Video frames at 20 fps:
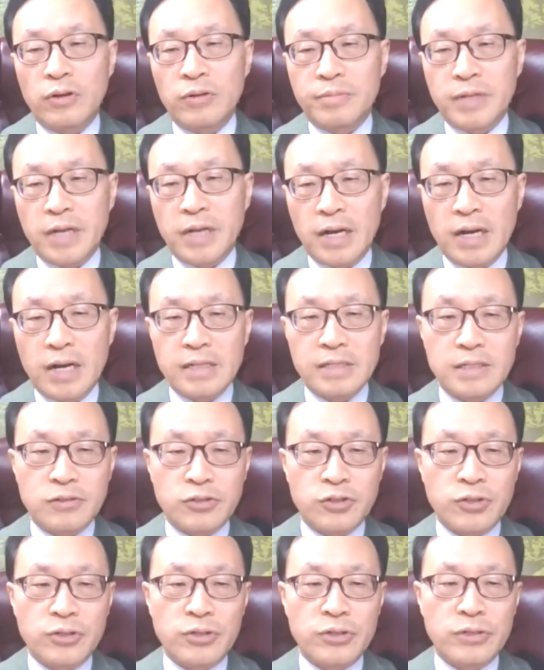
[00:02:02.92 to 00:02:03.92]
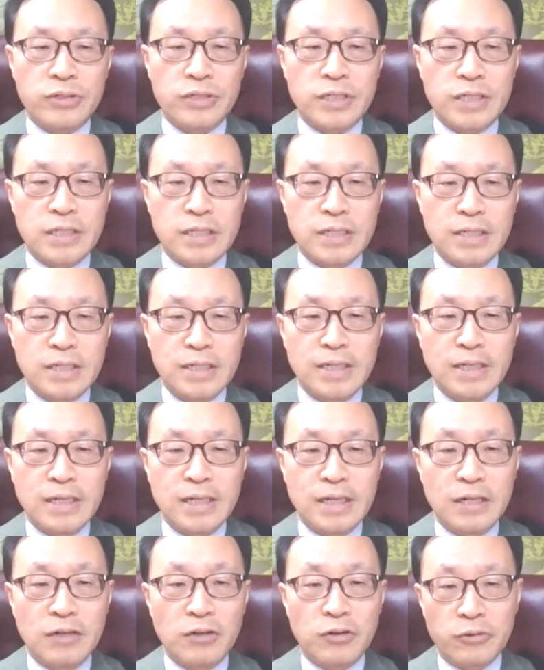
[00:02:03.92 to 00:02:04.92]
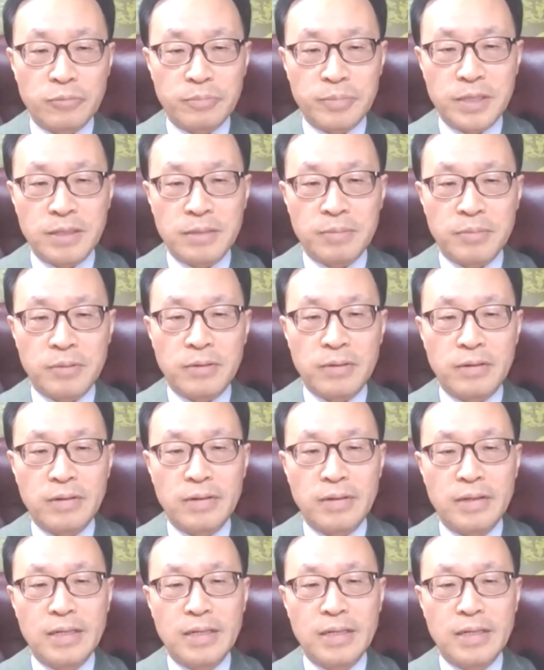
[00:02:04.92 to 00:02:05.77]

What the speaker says: of God's church and her people.